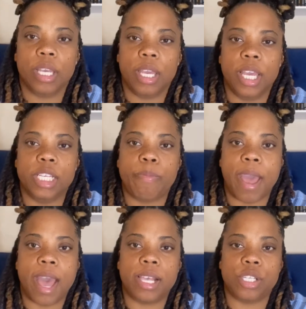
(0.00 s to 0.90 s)
his
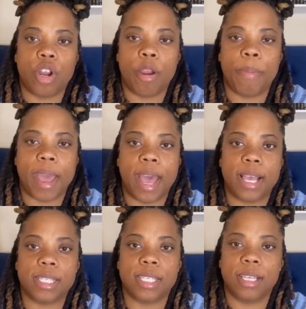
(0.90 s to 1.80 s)
past and her
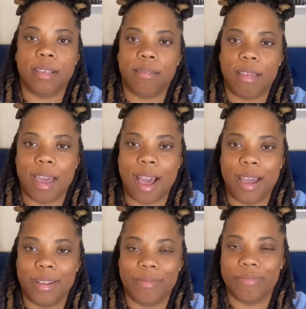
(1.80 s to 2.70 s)
past, they
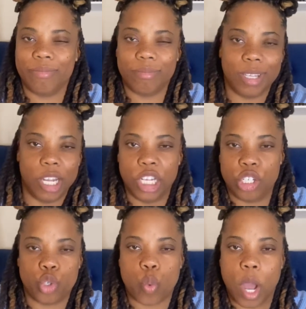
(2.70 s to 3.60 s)
kind of
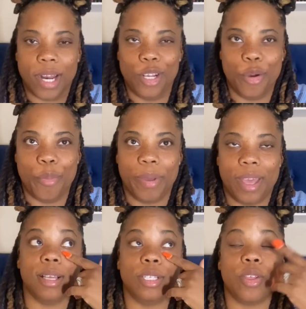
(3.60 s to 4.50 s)
intertwine a little
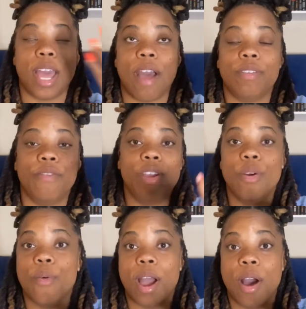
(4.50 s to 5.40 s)
bit. So they have to
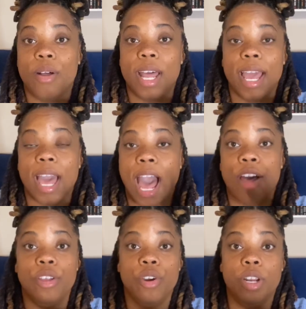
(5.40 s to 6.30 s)
figure out like how
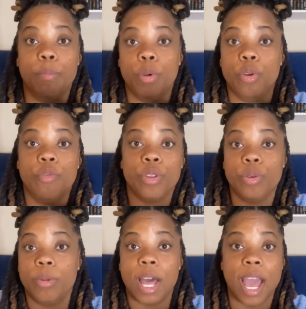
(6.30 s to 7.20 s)
they're going to maneuver through
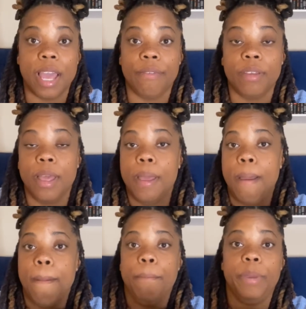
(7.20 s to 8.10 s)
life,
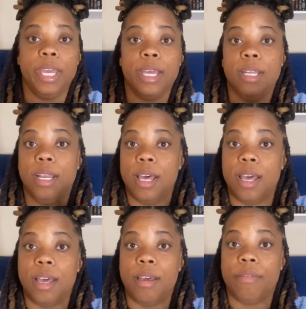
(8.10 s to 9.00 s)
be in
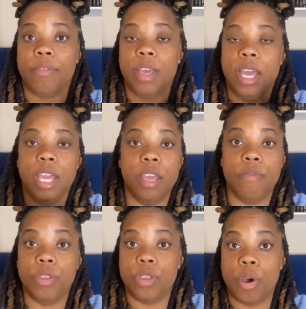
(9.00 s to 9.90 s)
love,
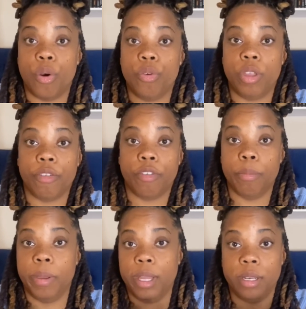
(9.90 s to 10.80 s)
even though they're
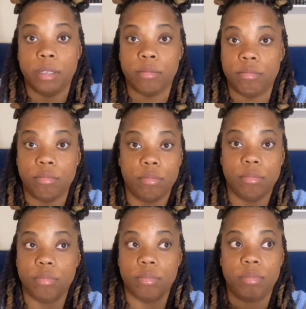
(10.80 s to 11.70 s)
forbidden.
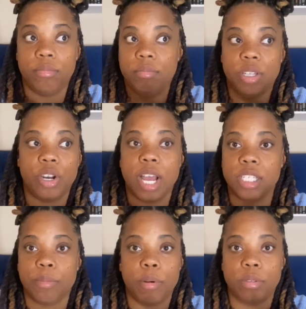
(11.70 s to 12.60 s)
They're not
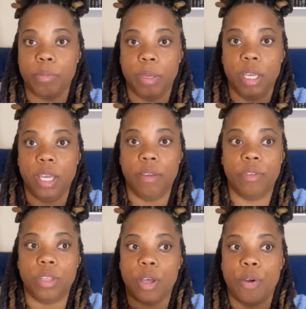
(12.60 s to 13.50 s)
supposed to be,
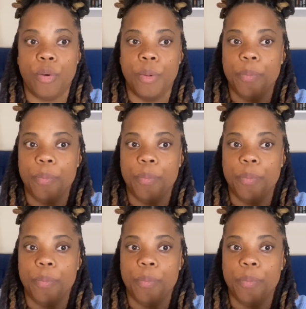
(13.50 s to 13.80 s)
even though